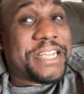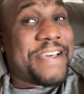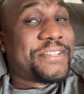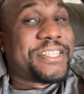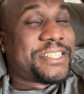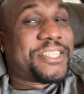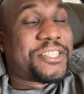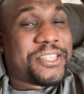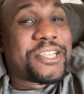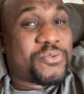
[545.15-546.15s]
Not even just,
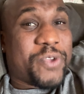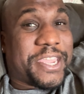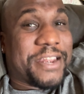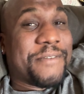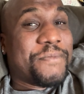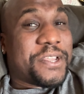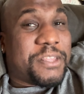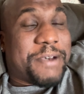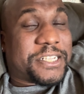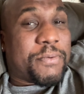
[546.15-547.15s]
just this weekend.
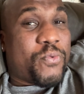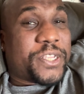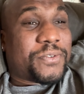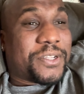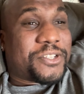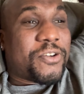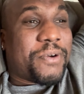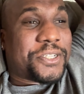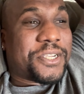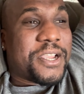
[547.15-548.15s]
The past couple weeks we've done so
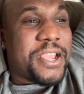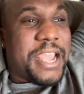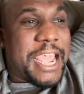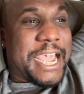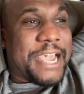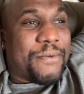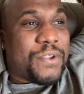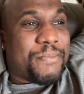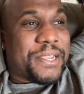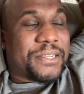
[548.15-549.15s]
much, and
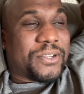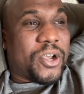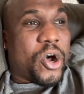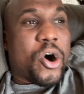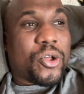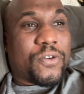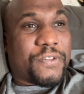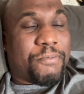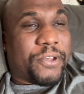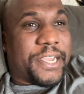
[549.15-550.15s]
we've been all over
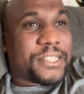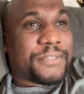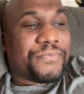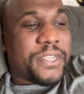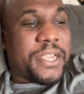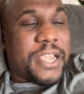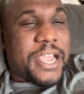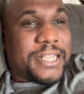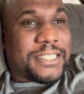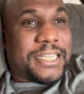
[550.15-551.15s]
the place.
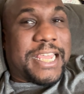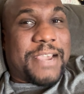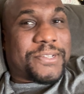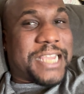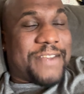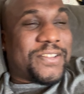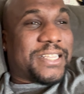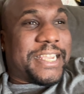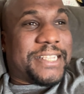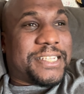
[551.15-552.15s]
Today was kind of a
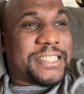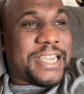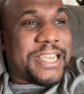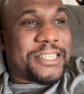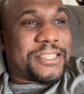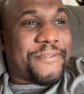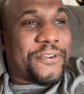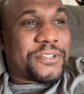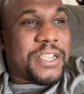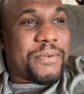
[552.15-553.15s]
lazy day. This is the
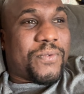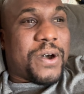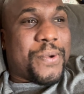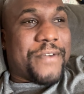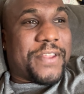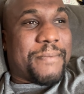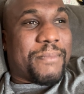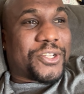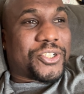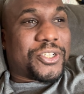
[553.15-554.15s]
first time in a while we haven't had
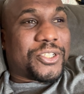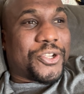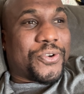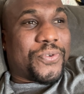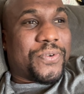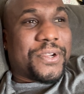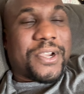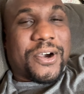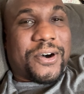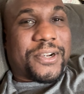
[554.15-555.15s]
much to do
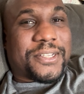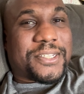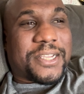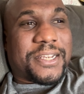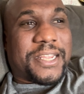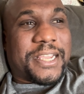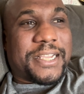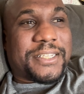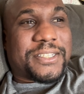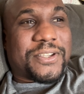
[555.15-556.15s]
on a
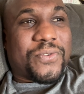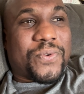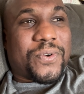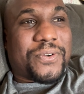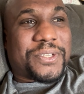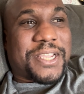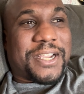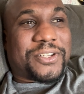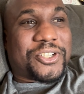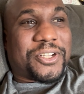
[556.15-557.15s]
Sunday, so we were all just
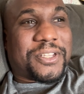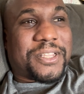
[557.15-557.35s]
kind of chilling.